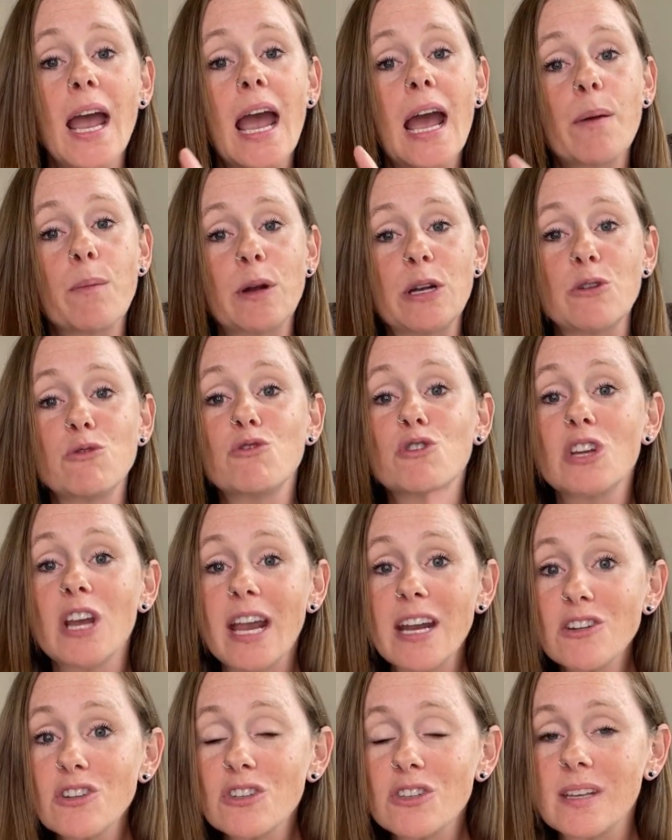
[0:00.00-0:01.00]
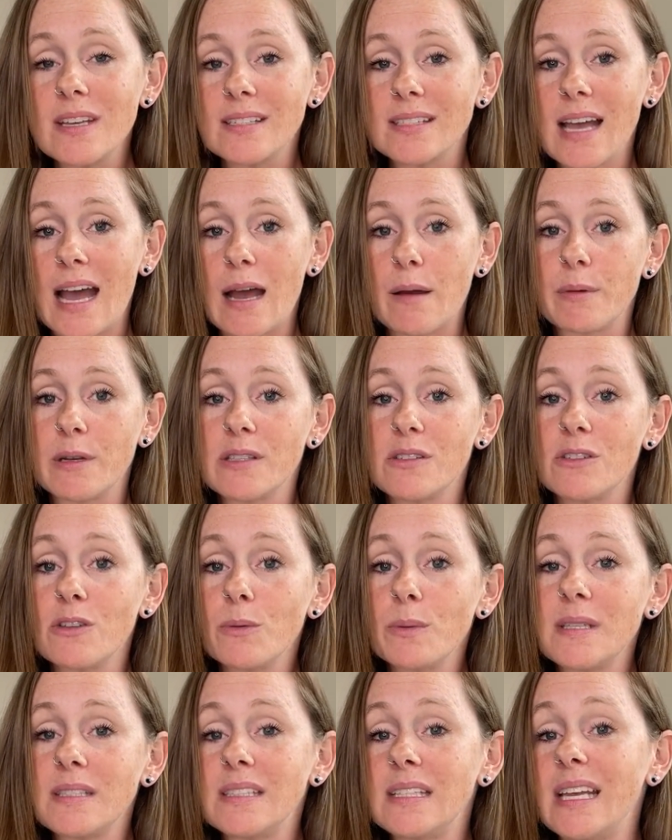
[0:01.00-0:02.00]
And when you change these habits, you'll
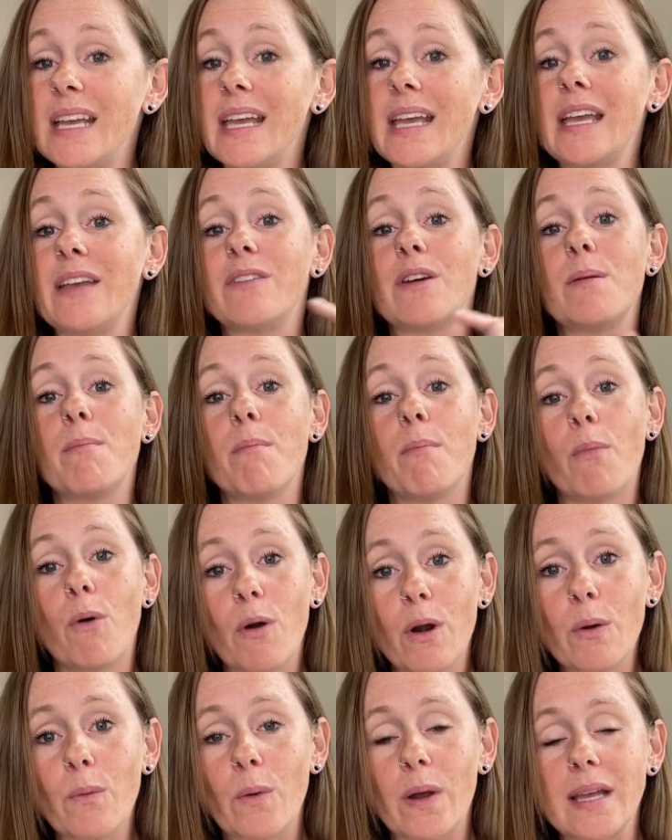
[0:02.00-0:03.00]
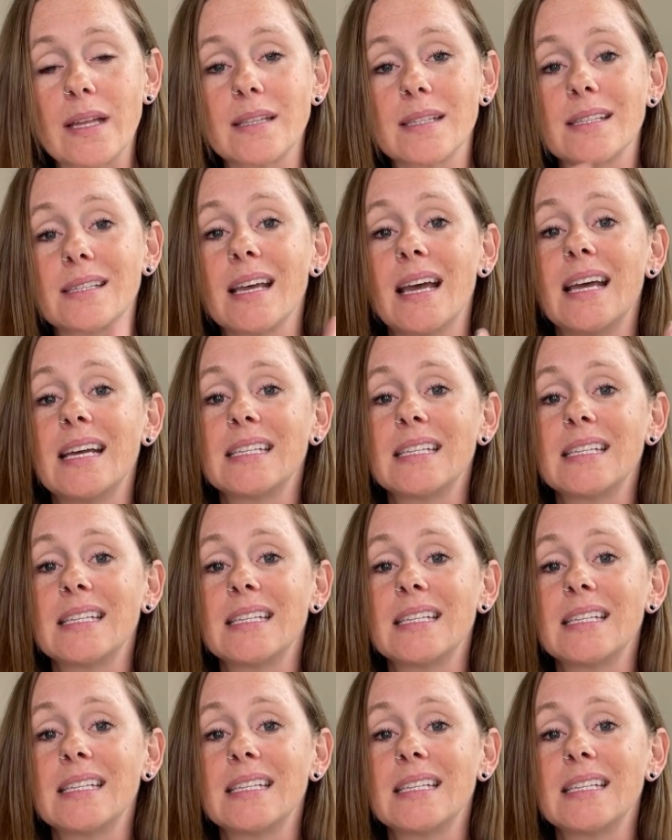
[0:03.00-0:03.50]
be seeing even more wins